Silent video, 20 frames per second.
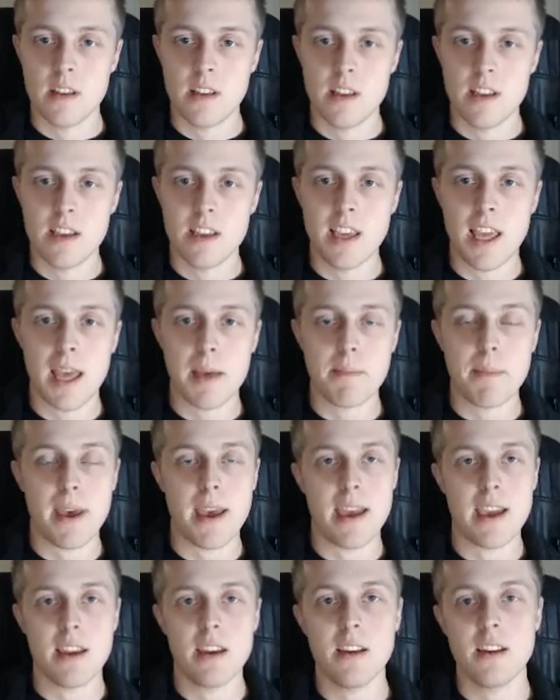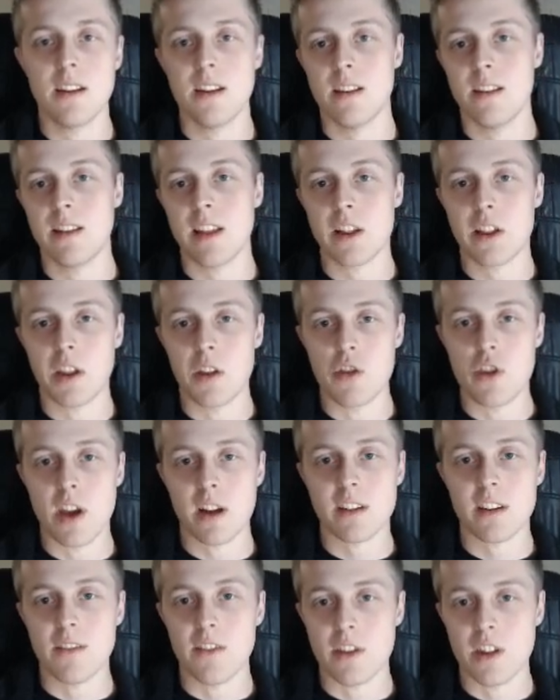campaign. That's the
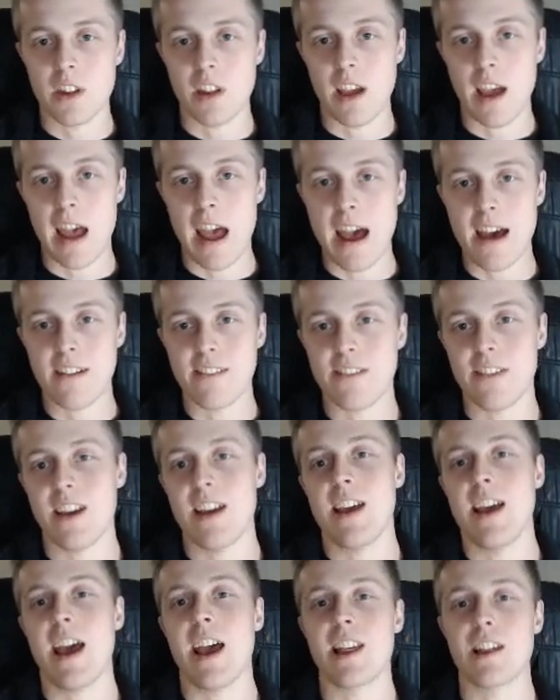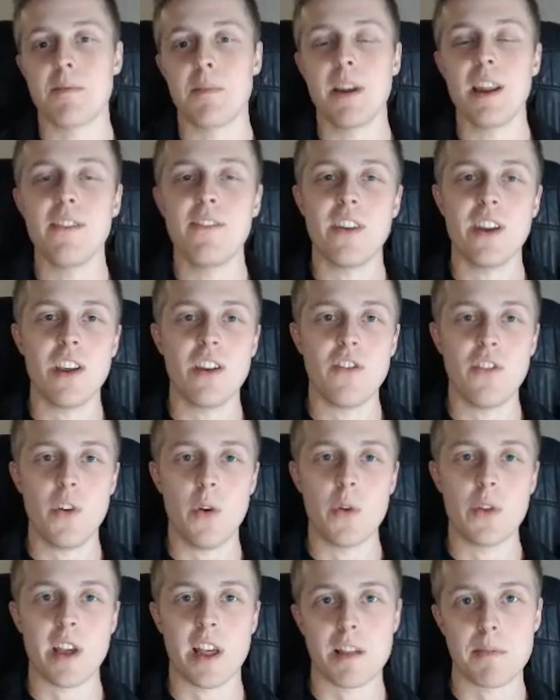objective, is to have as many video
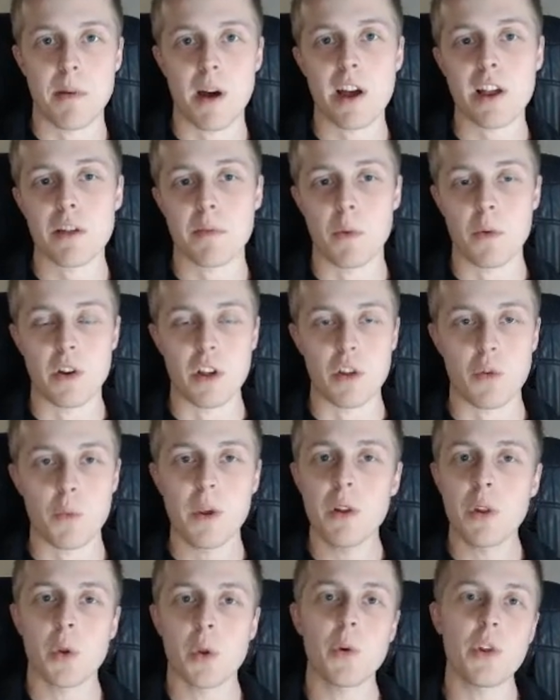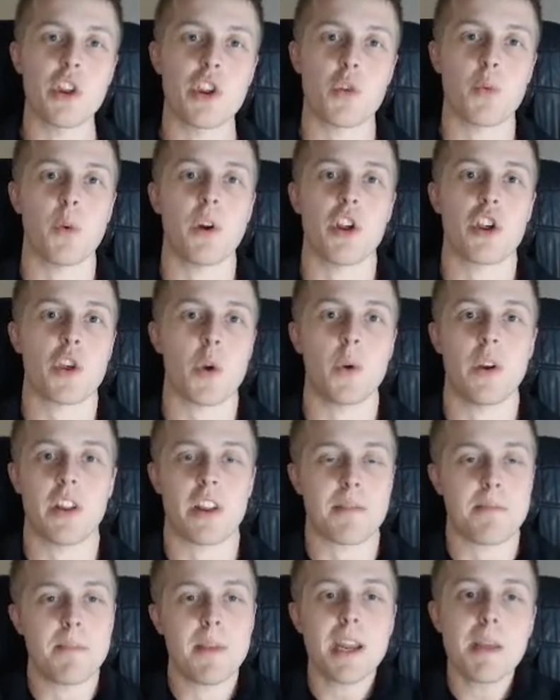views as possible, because we literally just want to show it to
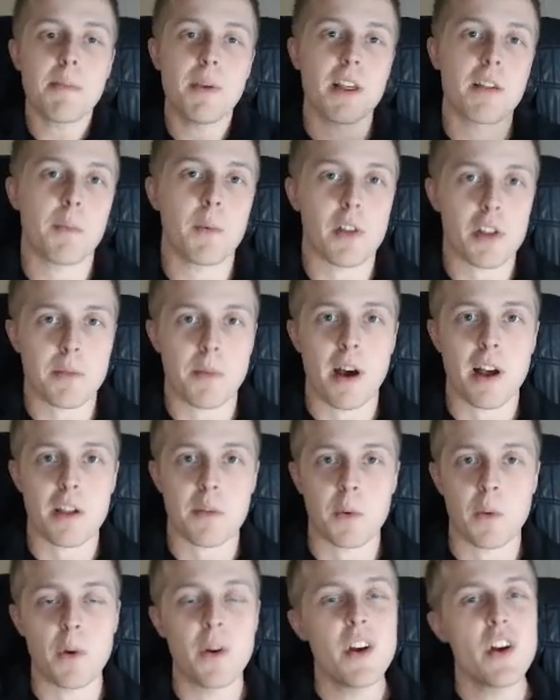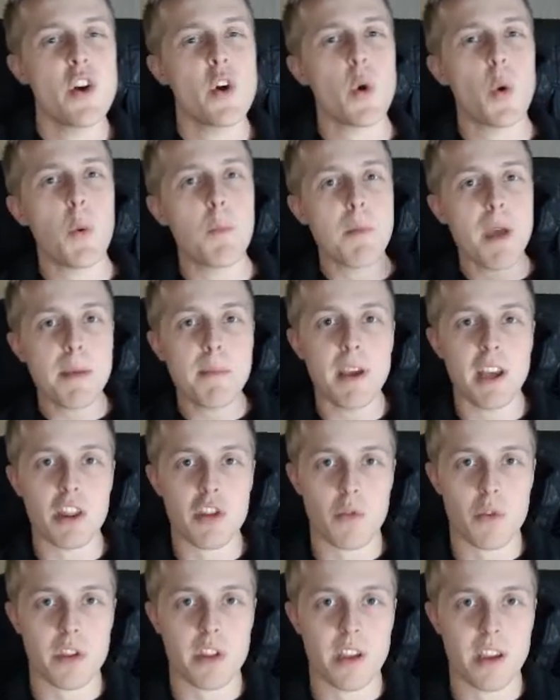as many people as possible who may be
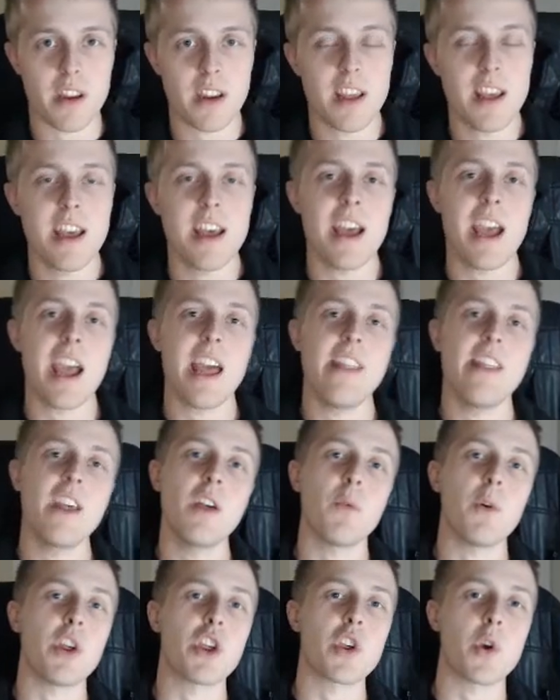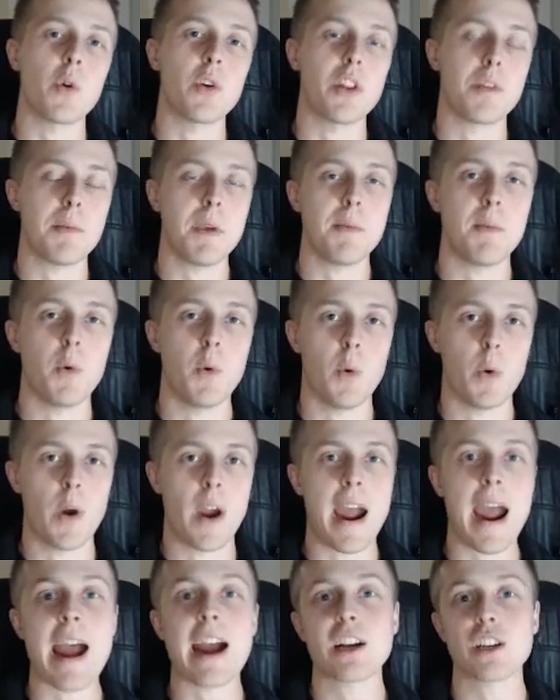interested, and then we show it to the people who are
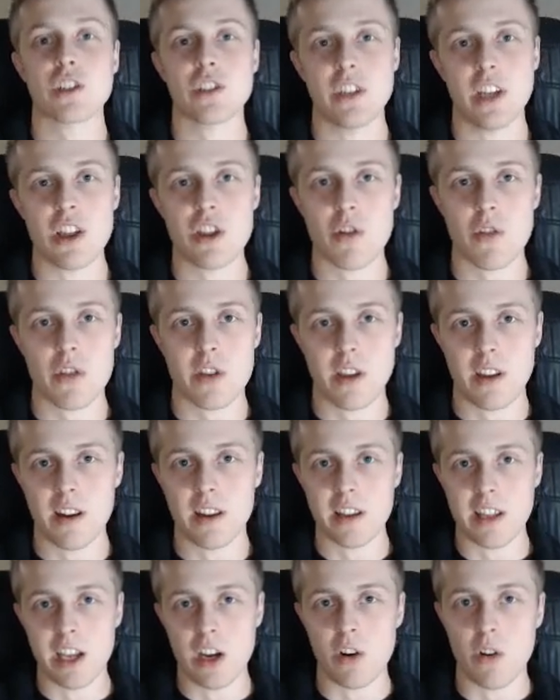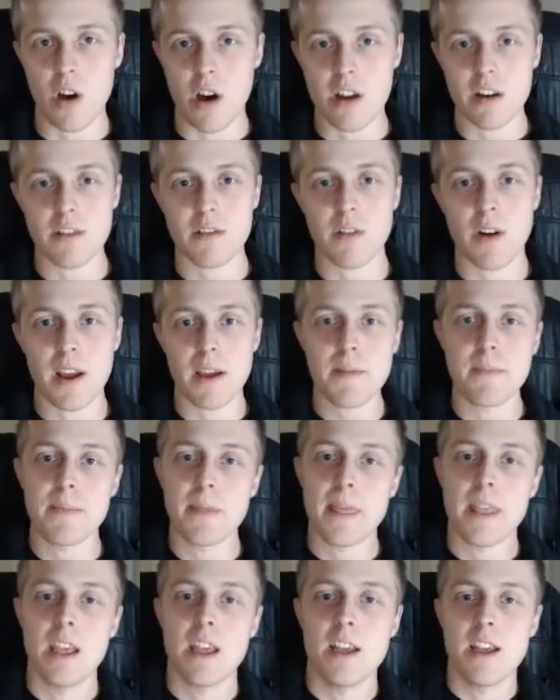actually interested later on, right?
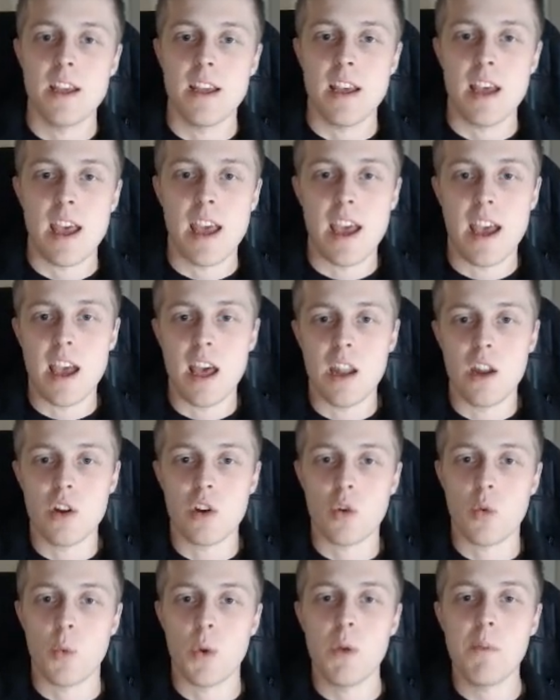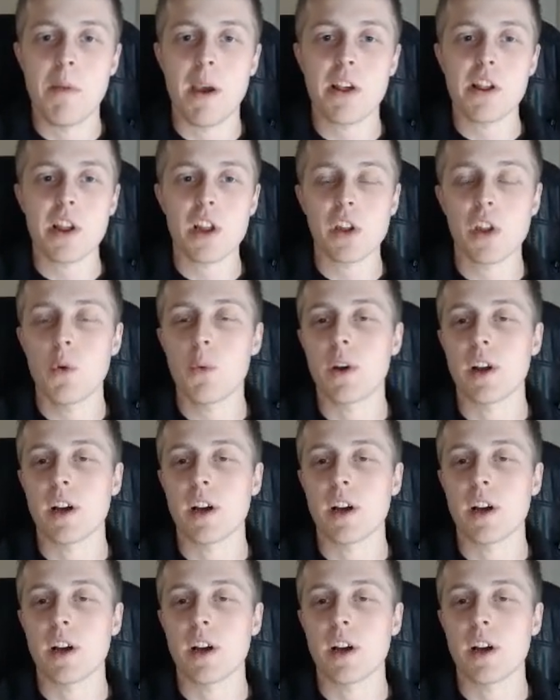And we basically want to